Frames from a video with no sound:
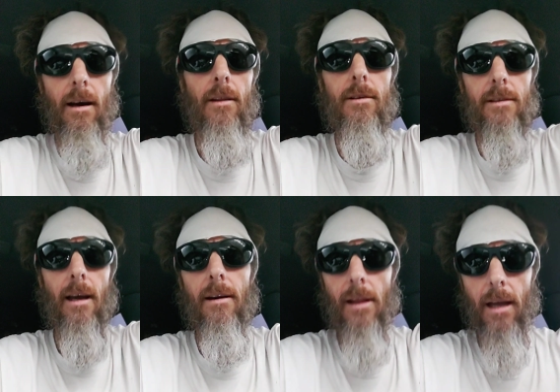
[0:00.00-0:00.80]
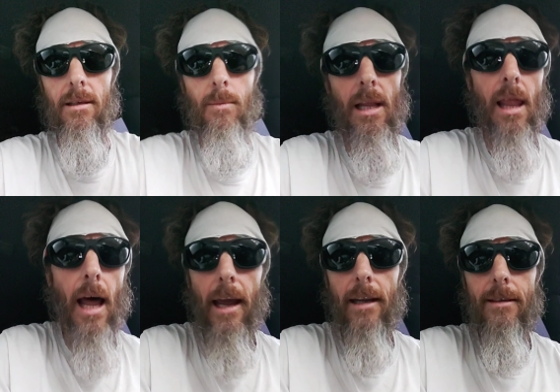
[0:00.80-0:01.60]
other side of that to be
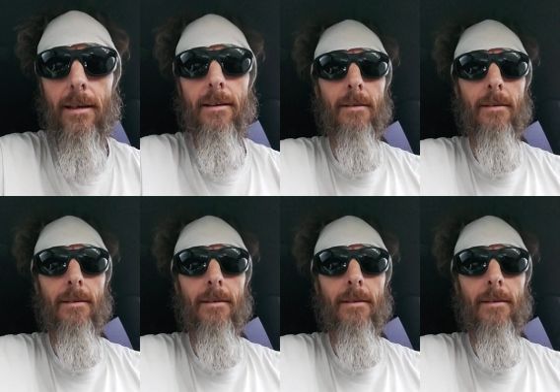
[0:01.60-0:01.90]
light.